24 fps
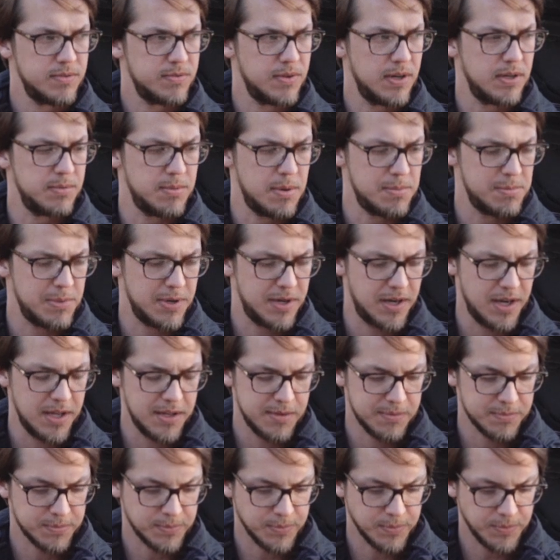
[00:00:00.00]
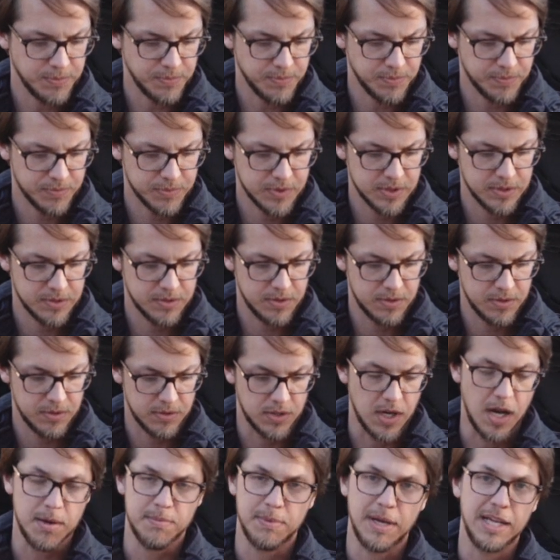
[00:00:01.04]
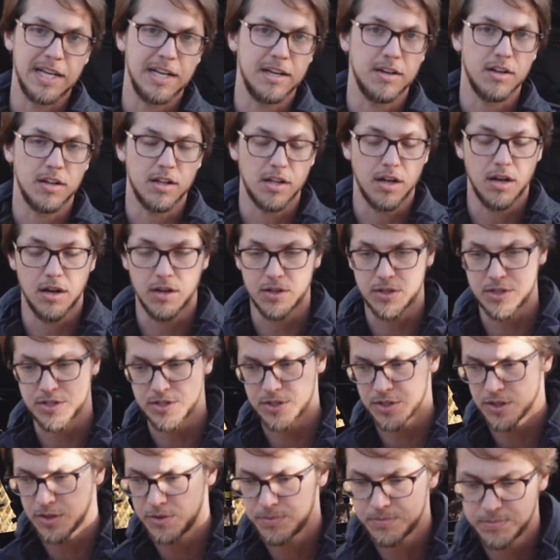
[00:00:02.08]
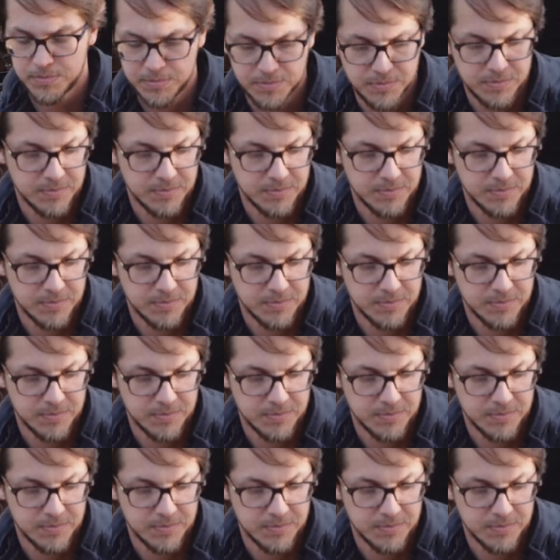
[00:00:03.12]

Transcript: if I remember right. Got mine at AutoZone.